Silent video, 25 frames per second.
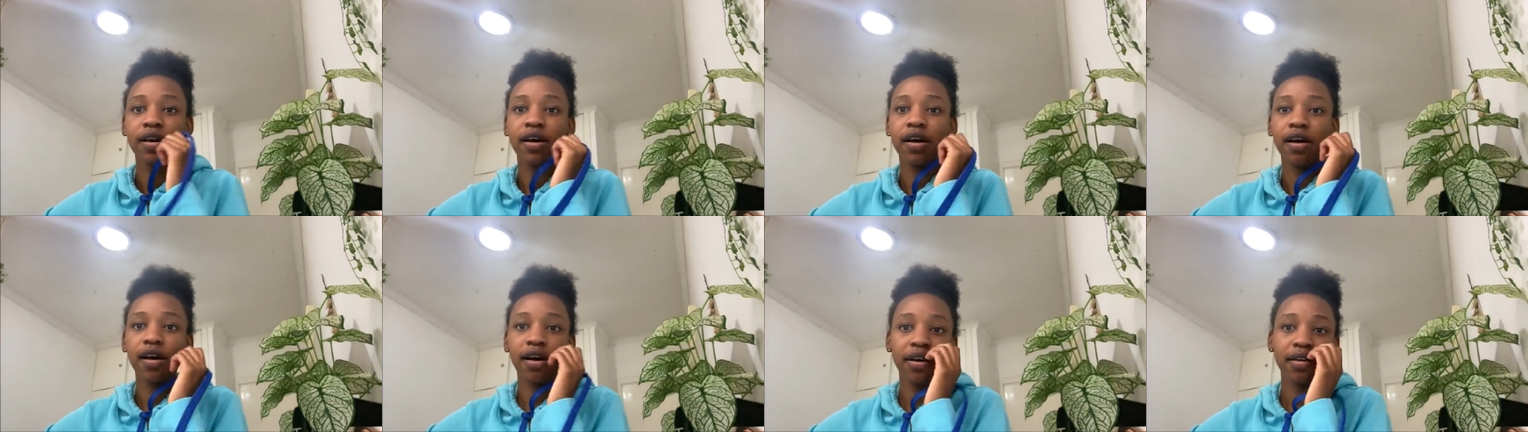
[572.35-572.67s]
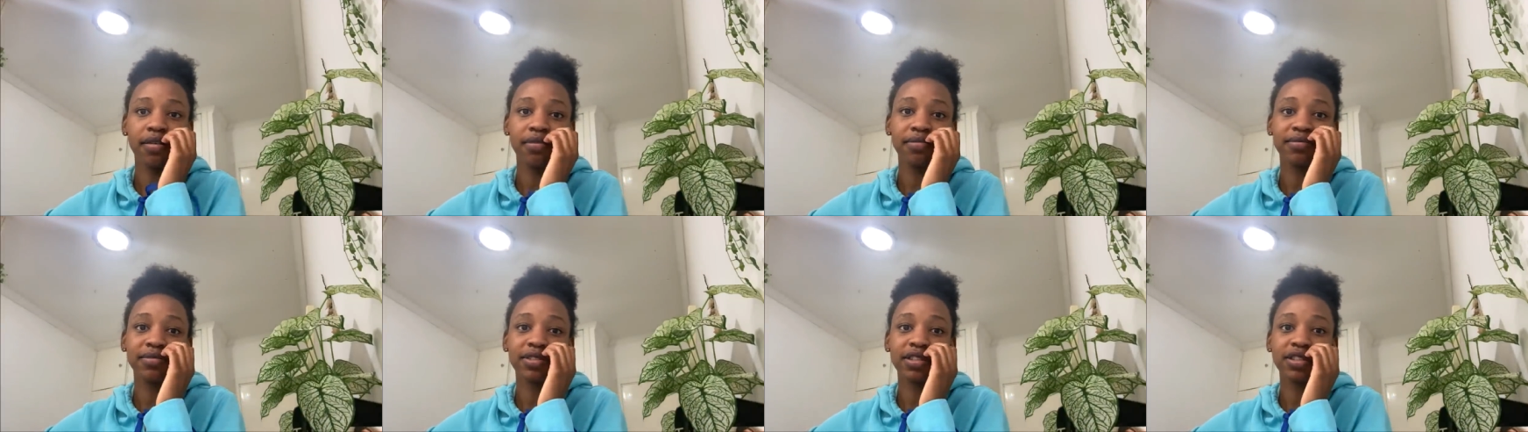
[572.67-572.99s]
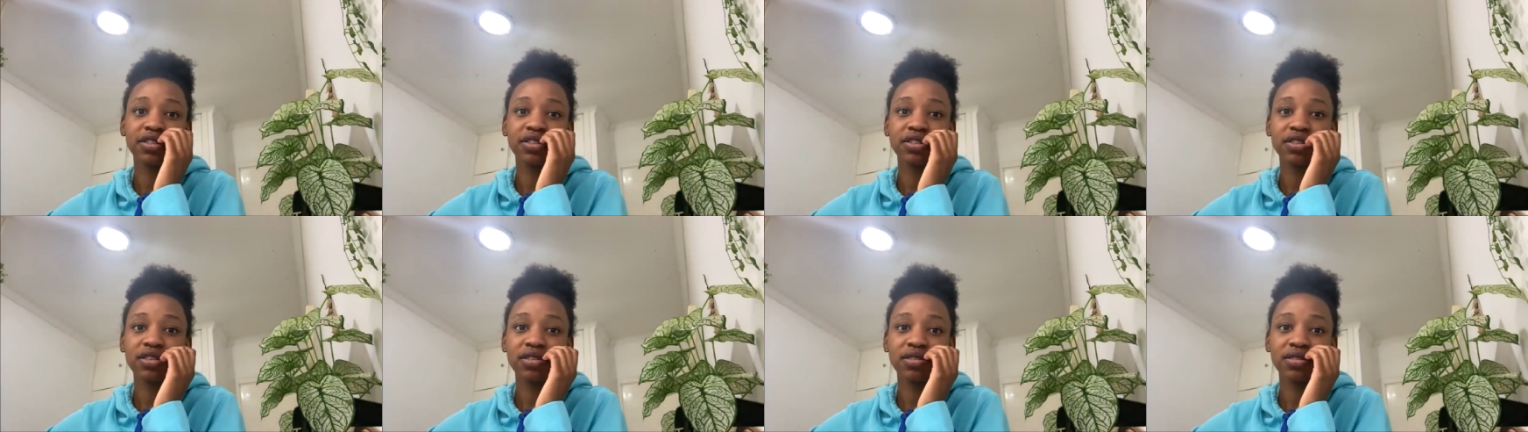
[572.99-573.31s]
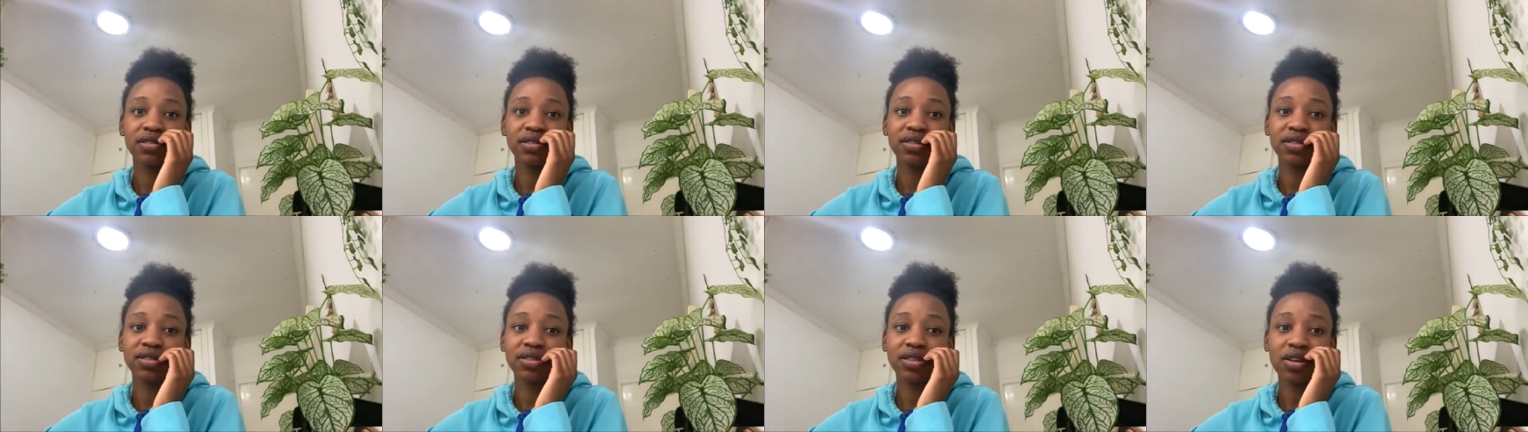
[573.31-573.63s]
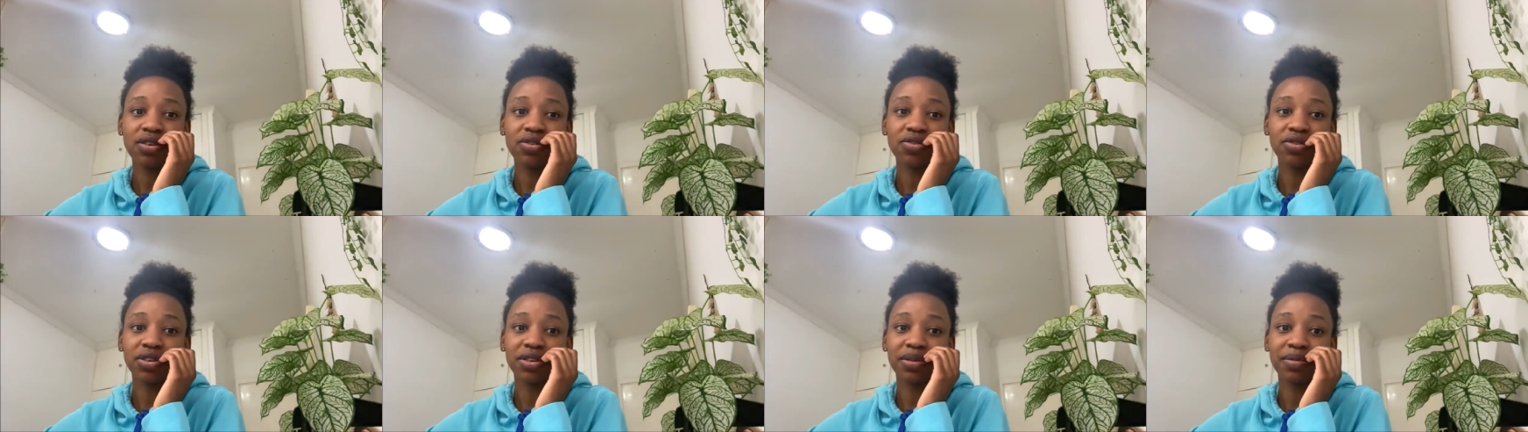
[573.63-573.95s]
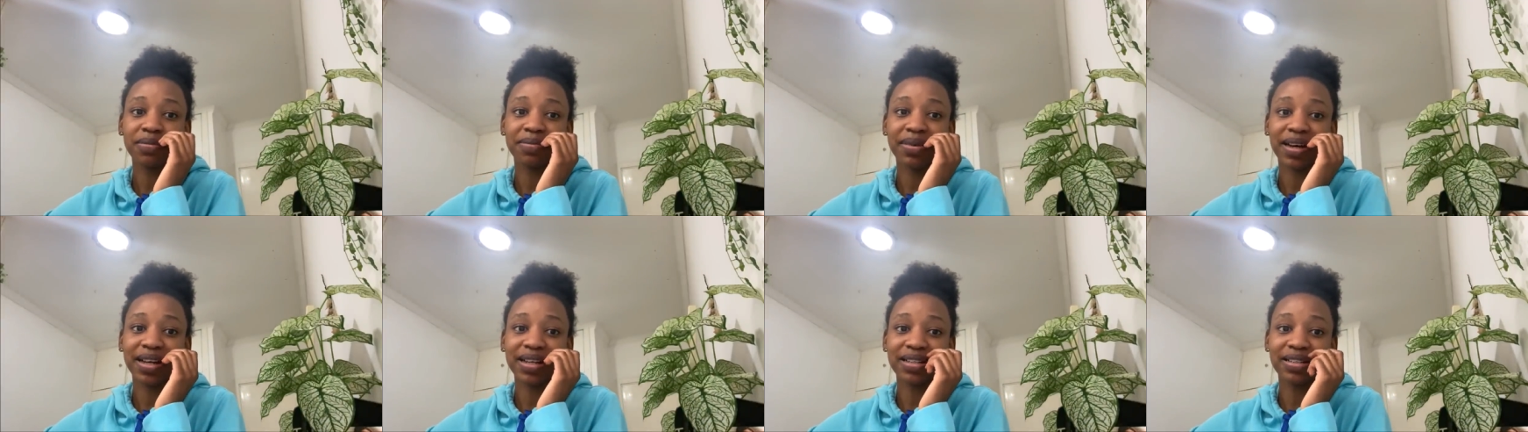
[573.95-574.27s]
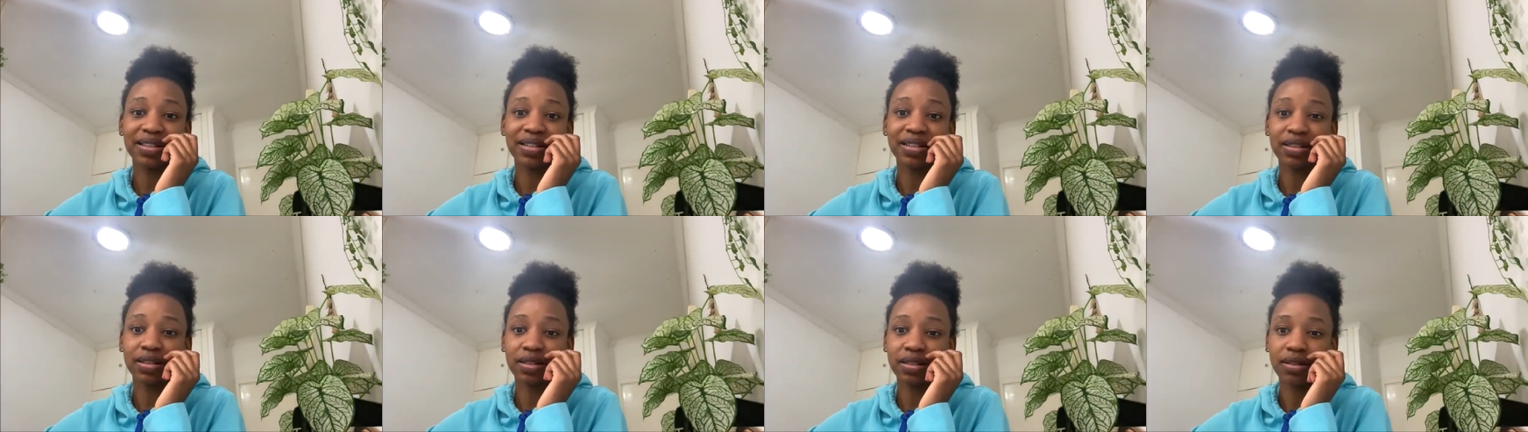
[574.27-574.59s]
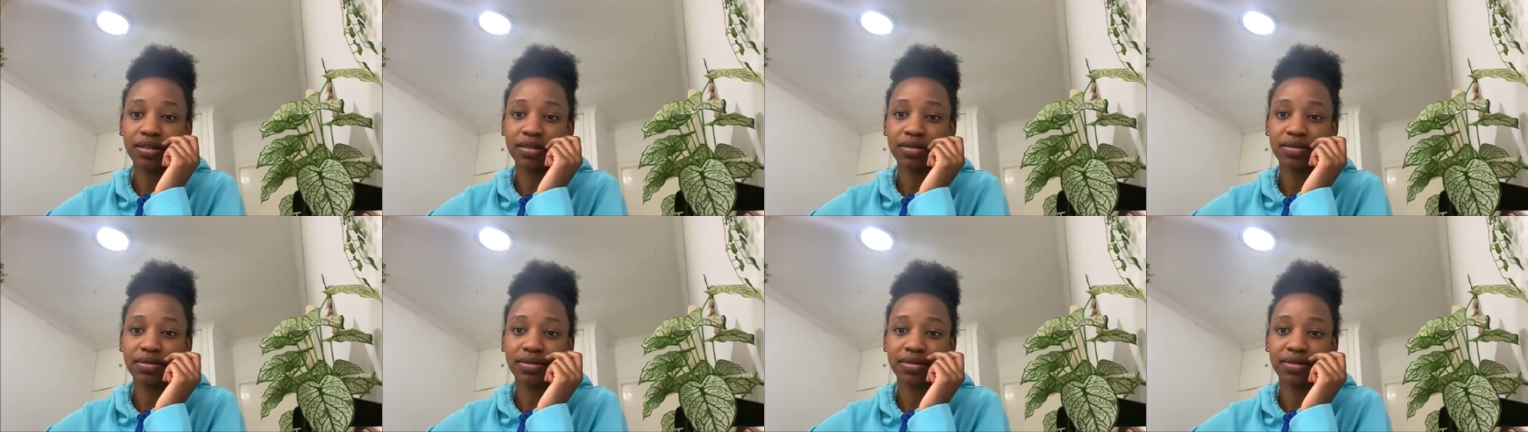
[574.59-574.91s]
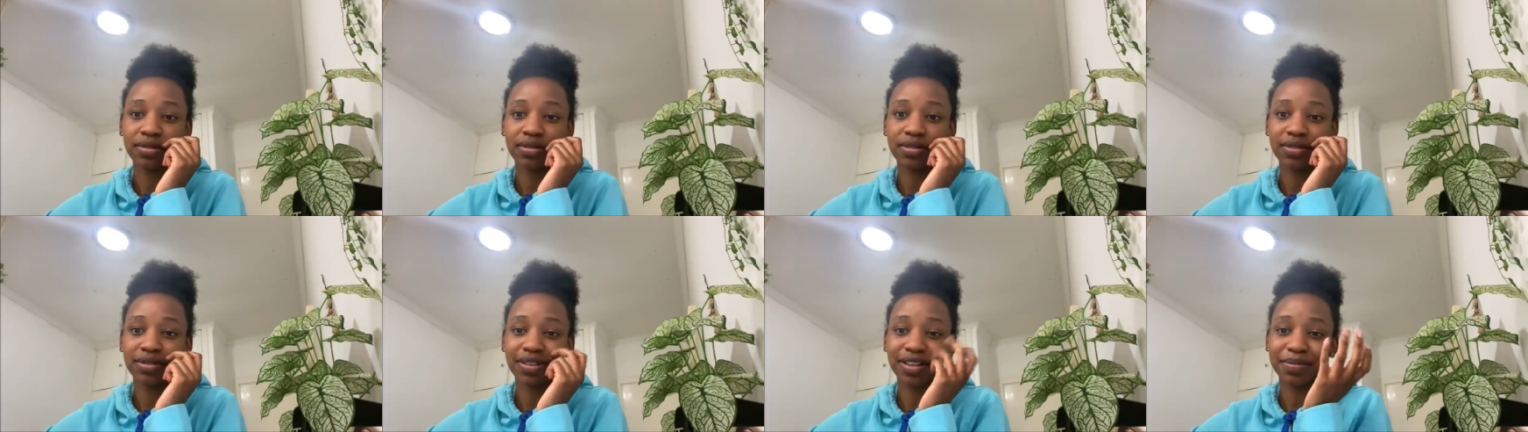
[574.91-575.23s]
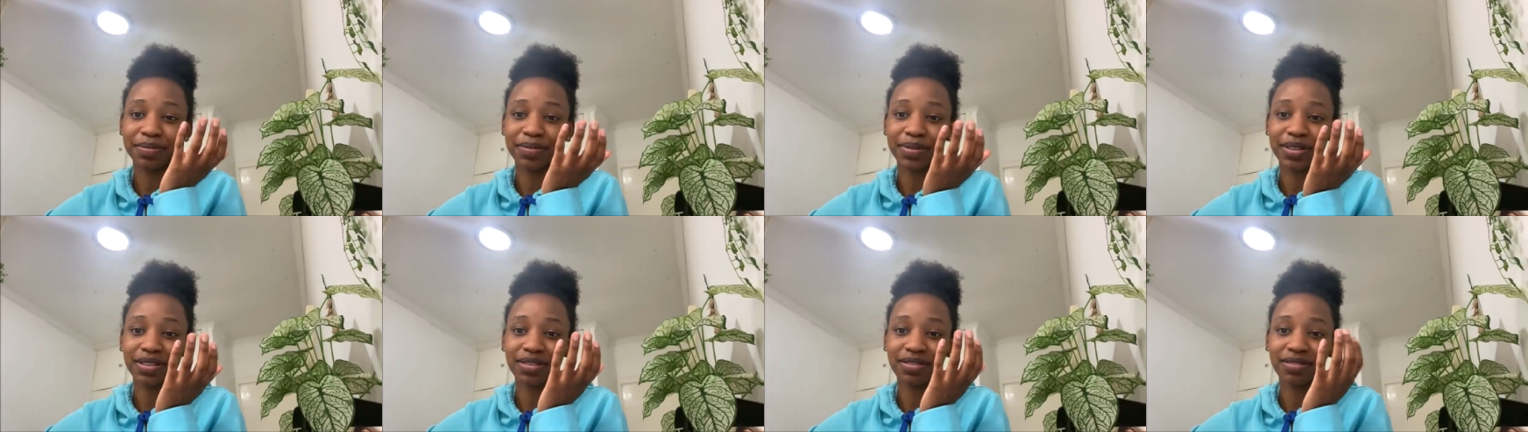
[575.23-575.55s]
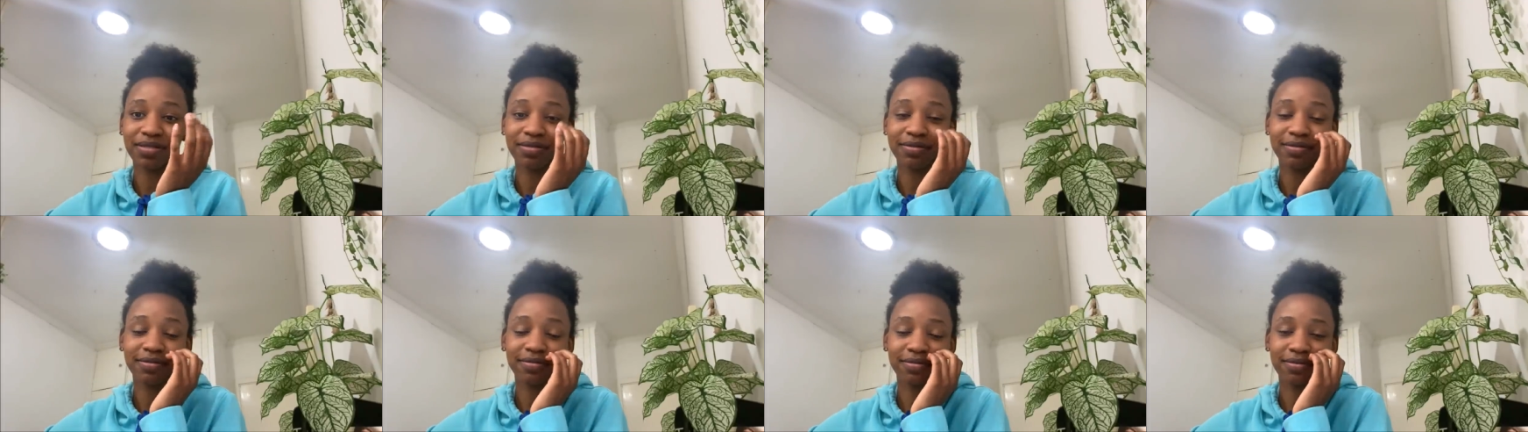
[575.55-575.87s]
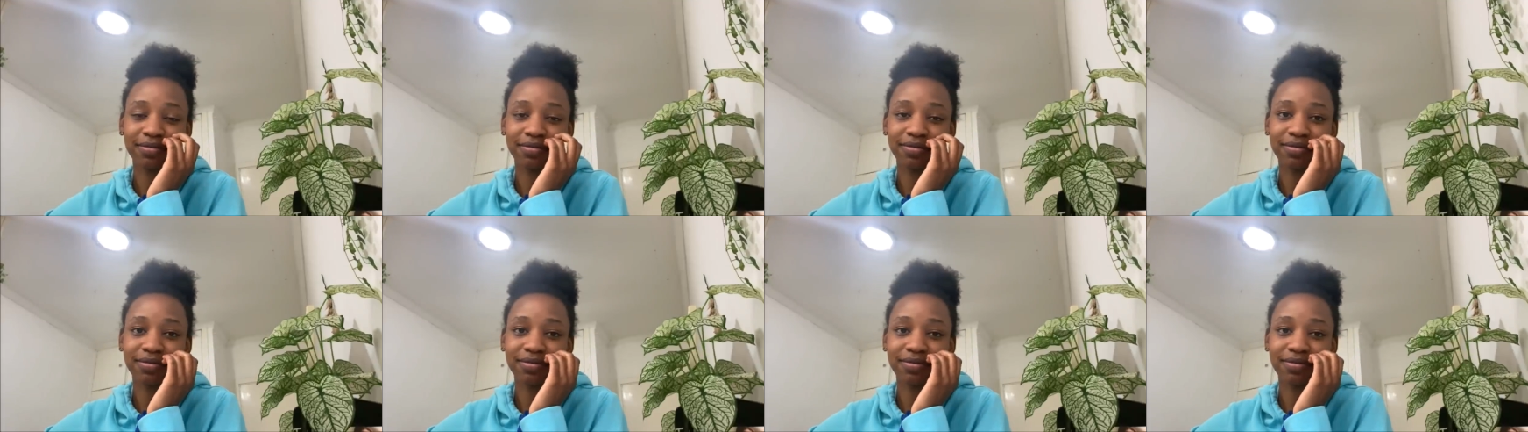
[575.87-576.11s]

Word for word: um it's not it's not going badly i mean